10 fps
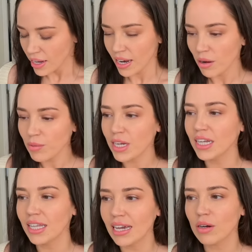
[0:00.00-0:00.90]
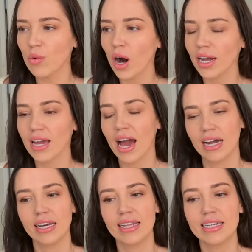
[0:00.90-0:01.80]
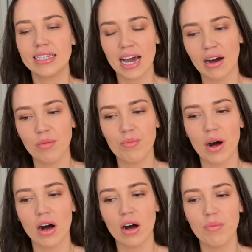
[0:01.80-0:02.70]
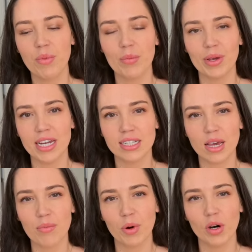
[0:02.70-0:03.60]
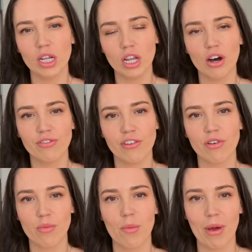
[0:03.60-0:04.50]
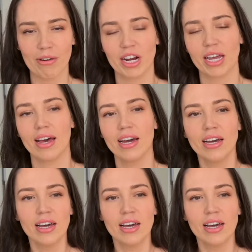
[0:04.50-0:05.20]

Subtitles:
Now I'm gonna link what I can in the down bar, but being as I bought a lot of it from America,